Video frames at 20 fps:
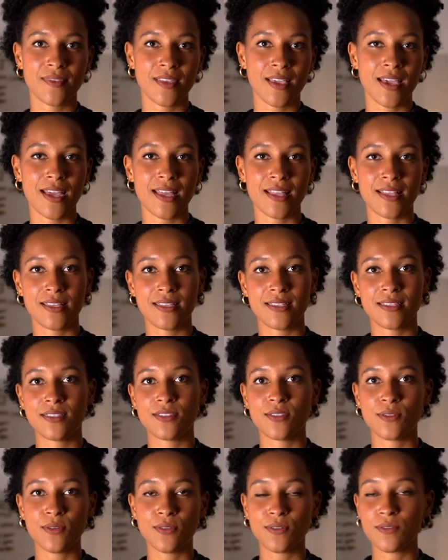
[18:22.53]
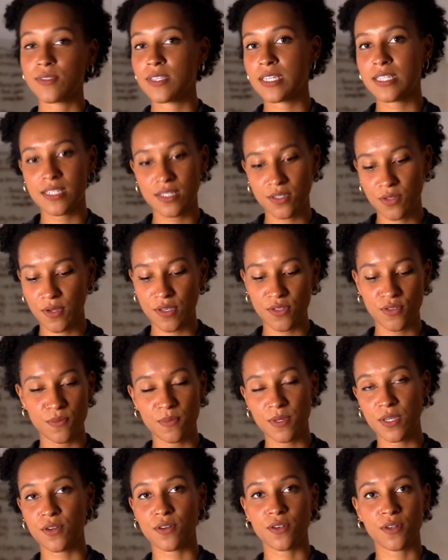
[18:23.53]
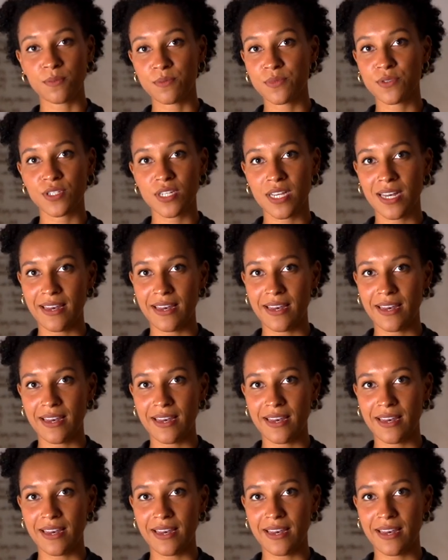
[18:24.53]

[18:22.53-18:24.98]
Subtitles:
And so this is going to be your kombucha